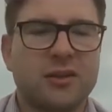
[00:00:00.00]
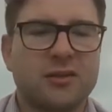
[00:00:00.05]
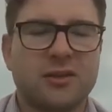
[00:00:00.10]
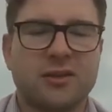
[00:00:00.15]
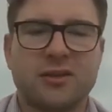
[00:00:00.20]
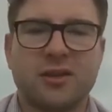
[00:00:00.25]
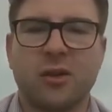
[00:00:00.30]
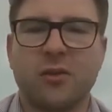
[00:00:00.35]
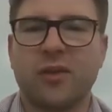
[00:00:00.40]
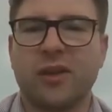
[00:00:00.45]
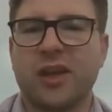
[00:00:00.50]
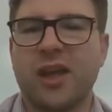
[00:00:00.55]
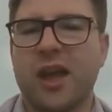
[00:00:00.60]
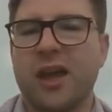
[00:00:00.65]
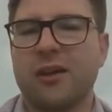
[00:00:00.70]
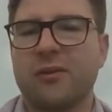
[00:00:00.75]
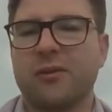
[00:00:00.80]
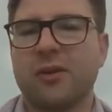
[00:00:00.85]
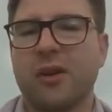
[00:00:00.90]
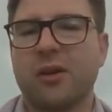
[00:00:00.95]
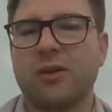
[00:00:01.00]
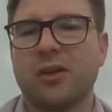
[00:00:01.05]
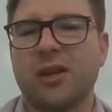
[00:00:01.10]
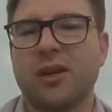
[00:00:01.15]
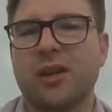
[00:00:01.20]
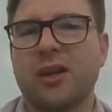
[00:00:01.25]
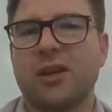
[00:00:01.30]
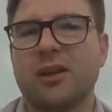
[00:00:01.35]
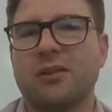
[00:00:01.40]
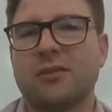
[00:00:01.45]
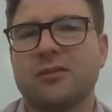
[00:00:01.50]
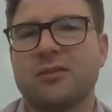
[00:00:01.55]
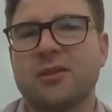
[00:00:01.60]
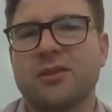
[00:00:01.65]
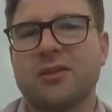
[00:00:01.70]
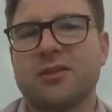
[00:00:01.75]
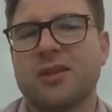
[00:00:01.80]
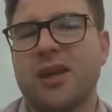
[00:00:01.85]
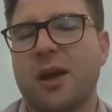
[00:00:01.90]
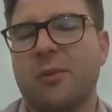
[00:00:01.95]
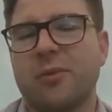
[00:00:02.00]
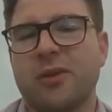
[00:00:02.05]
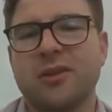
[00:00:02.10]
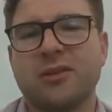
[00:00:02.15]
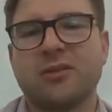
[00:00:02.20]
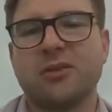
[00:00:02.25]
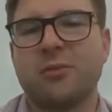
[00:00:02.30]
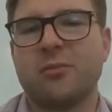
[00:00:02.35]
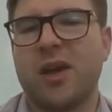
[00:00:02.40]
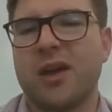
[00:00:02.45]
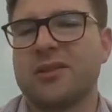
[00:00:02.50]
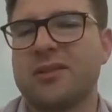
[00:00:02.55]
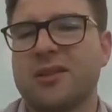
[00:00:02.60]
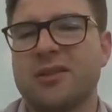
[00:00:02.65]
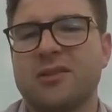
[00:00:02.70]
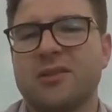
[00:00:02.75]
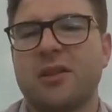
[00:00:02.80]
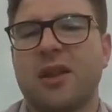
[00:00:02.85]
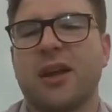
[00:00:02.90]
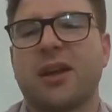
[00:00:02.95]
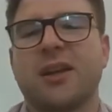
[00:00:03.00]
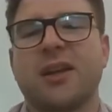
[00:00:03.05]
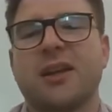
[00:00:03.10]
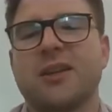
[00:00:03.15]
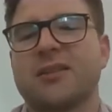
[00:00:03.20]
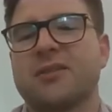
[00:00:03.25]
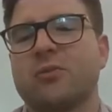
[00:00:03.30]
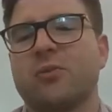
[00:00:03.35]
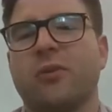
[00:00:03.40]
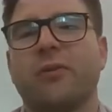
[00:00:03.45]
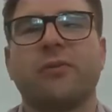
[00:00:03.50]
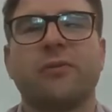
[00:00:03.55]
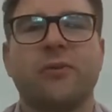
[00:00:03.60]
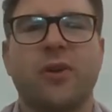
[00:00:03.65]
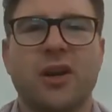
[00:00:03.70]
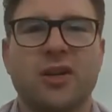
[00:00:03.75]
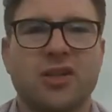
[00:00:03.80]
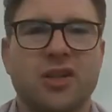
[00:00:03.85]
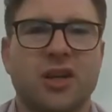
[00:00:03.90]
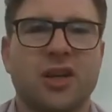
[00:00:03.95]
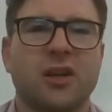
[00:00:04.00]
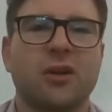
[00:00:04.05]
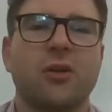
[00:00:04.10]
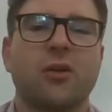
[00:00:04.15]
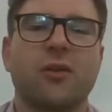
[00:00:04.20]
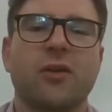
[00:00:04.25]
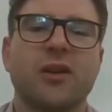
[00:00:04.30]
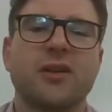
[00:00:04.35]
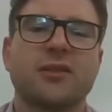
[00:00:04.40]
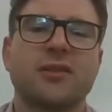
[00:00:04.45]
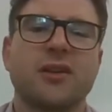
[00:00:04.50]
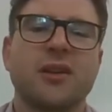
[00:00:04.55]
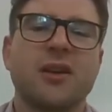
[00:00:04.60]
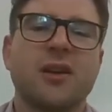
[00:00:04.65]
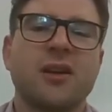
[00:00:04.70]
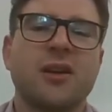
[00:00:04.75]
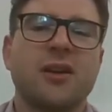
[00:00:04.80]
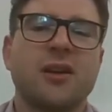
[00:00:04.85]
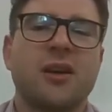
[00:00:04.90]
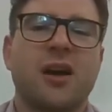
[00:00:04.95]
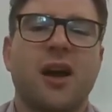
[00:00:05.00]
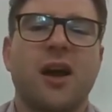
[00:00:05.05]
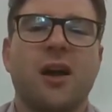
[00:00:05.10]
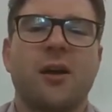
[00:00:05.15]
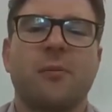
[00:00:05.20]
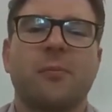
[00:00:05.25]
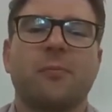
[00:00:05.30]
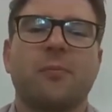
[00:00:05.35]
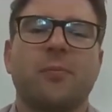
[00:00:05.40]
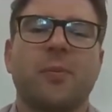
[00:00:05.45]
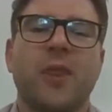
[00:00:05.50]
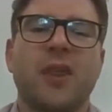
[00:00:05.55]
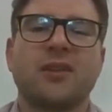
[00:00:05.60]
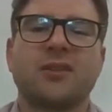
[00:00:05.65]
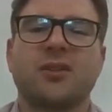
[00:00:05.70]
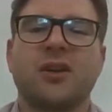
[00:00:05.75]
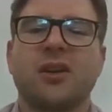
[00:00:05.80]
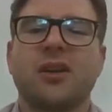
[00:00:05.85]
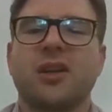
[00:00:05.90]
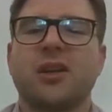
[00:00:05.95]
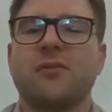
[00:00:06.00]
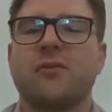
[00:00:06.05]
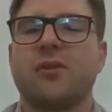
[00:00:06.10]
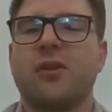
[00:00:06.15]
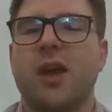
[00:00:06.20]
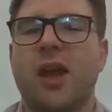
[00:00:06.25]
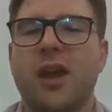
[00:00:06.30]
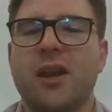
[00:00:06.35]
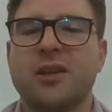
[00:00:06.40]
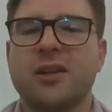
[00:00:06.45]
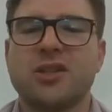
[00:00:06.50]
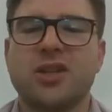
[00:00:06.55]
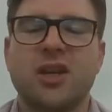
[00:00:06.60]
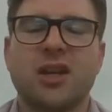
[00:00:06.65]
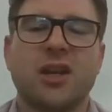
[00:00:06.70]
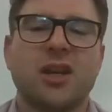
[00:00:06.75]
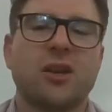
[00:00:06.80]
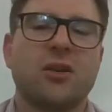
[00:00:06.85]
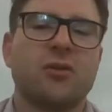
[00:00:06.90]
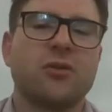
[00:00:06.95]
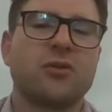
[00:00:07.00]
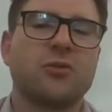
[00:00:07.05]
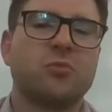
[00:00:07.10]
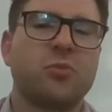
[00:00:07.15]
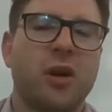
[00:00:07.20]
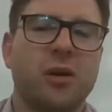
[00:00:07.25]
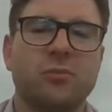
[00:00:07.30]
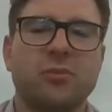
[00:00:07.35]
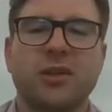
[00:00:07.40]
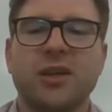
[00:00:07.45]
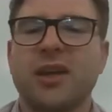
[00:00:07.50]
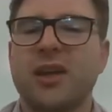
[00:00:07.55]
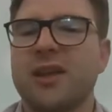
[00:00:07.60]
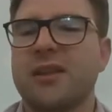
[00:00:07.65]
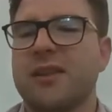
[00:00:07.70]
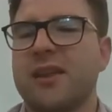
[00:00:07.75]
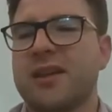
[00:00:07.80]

To sell the can of Coke, you needed to tap into a message like it's refreshing, or it's going to give you energy, or it's bubbly.